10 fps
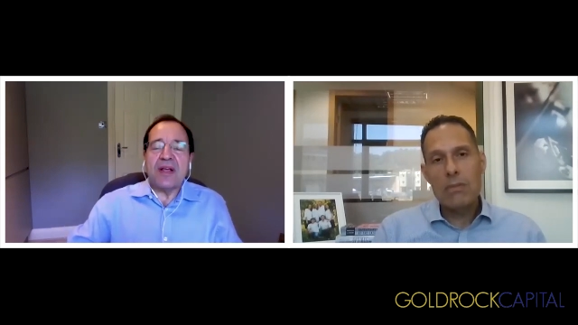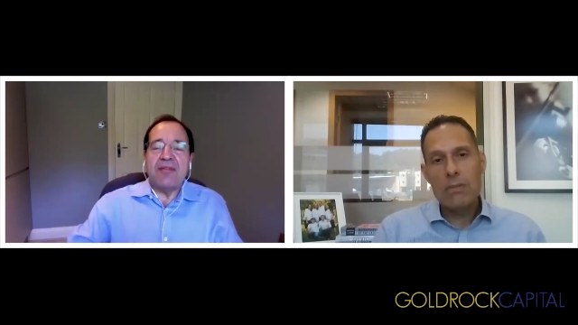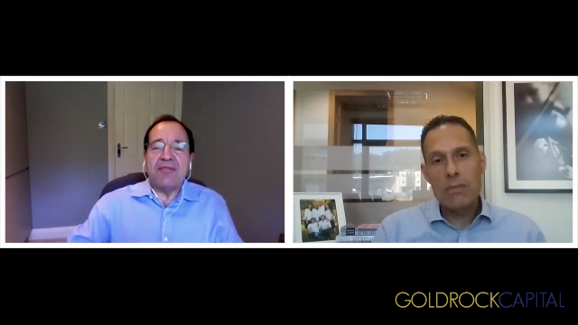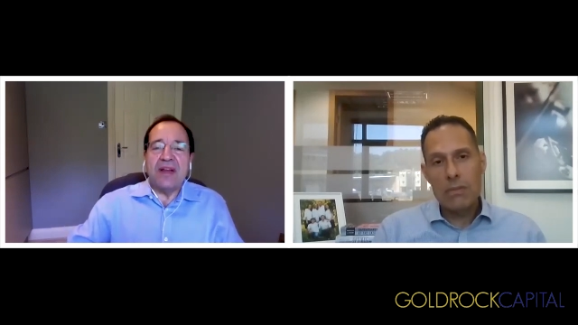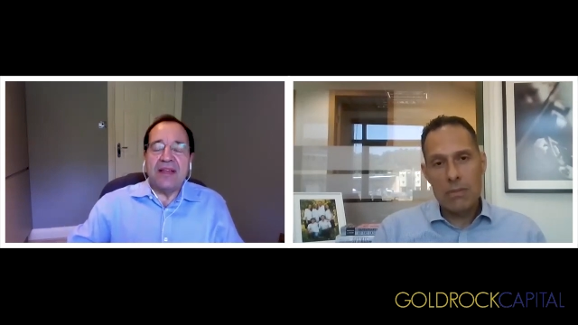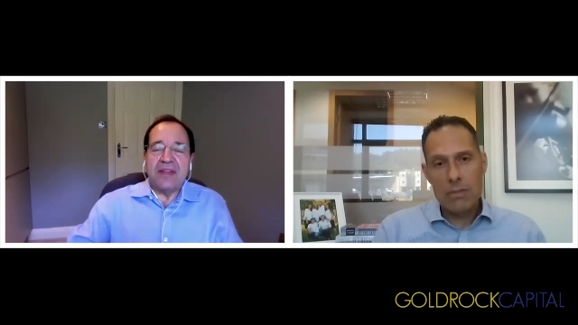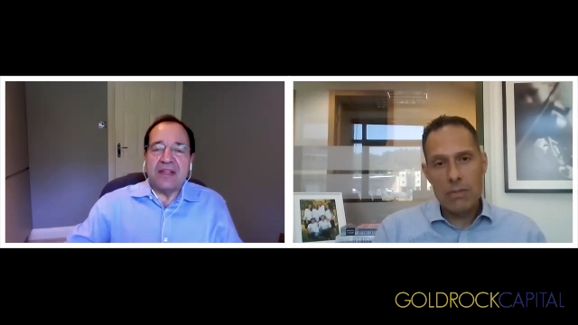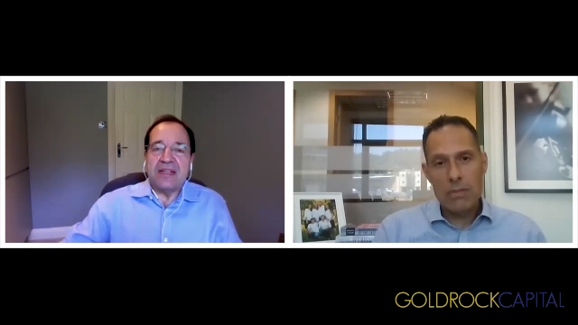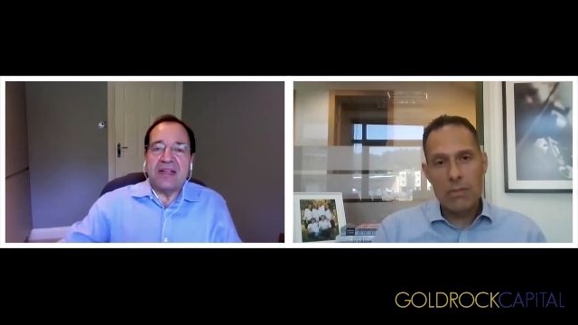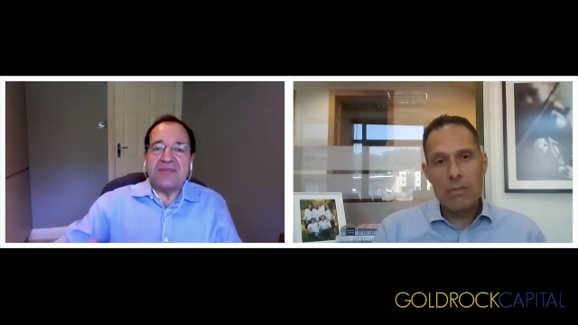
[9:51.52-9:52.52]
Speaker 1: recovery
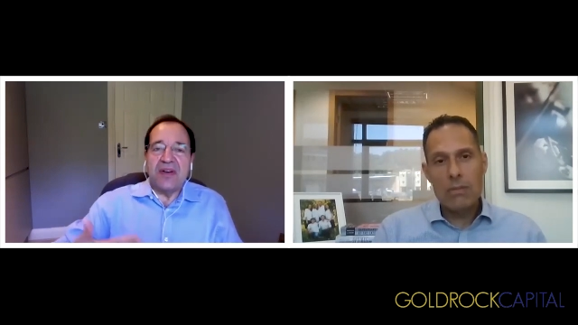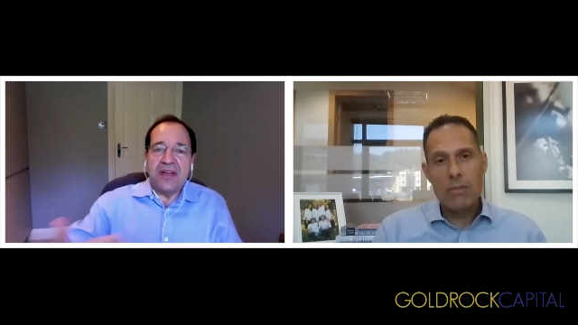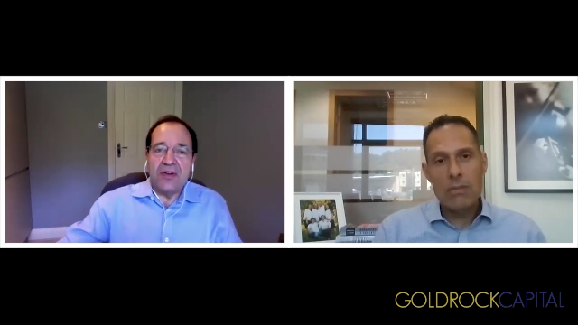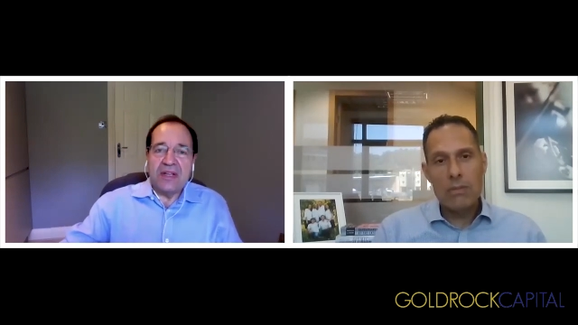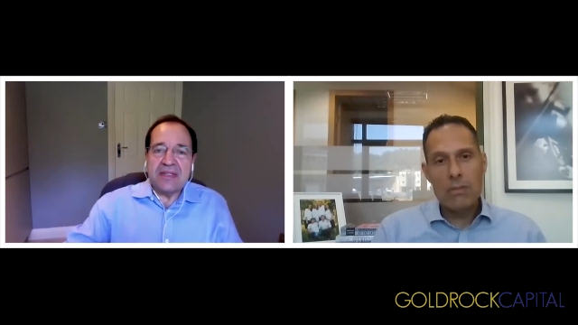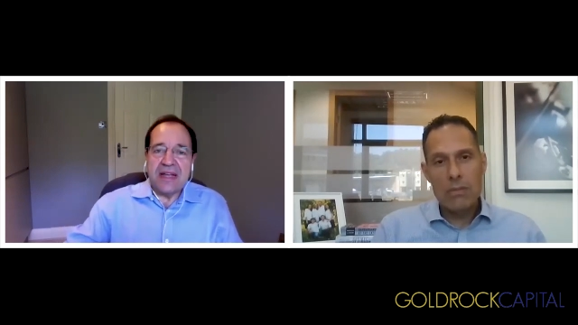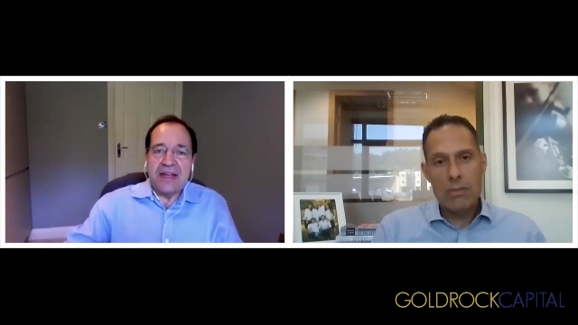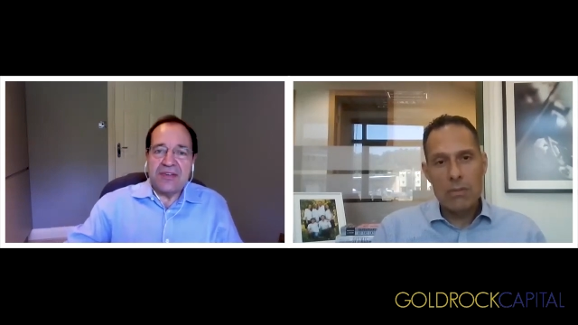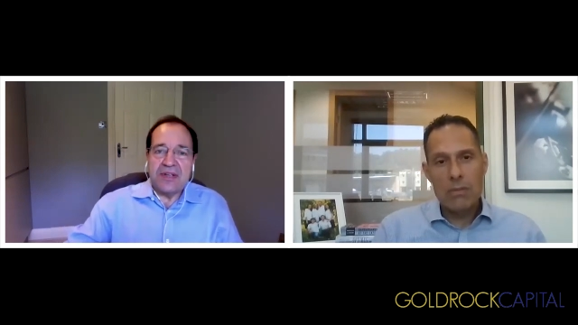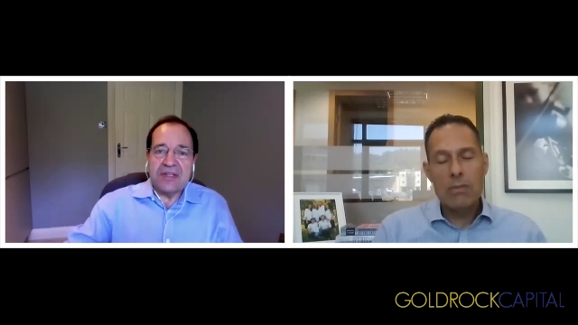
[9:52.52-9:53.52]
that's in its very early
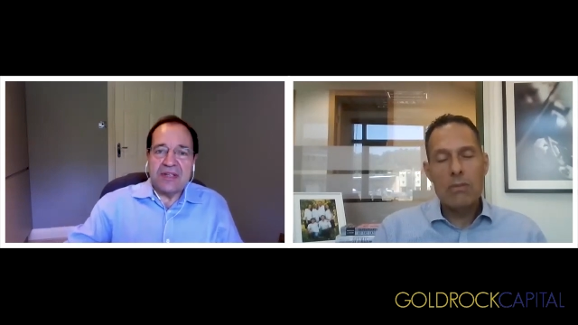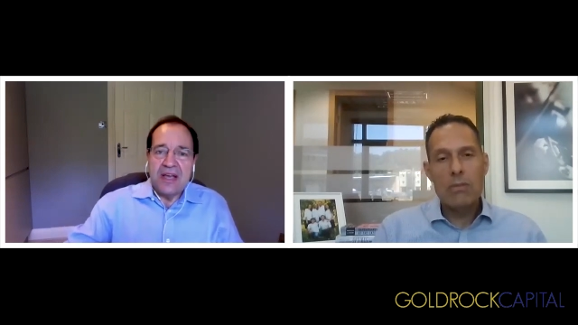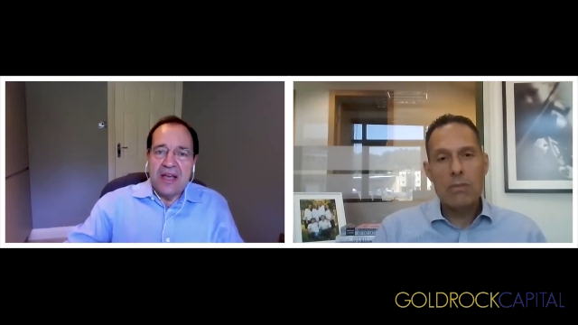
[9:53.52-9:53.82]
stages